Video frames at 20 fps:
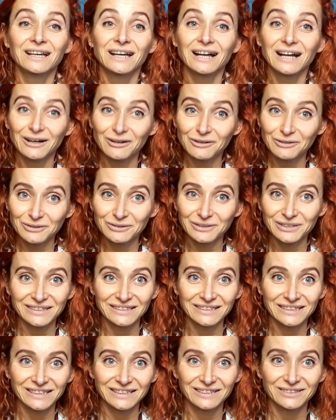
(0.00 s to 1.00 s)
how long
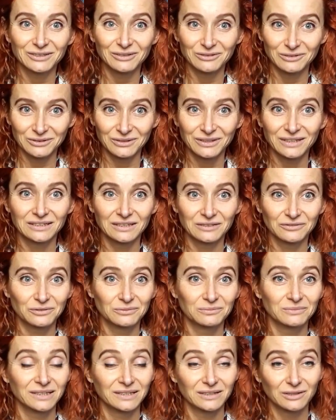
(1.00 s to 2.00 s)
it takes altogether
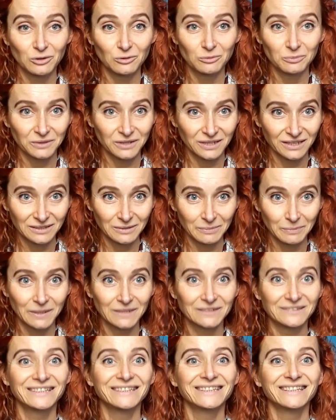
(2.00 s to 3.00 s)
from like opening the
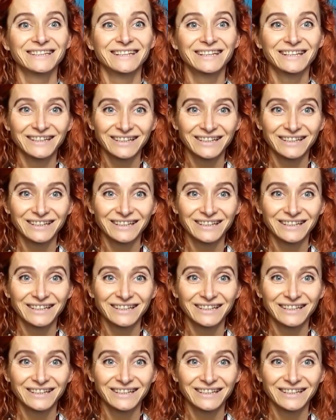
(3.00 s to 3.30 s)
pattern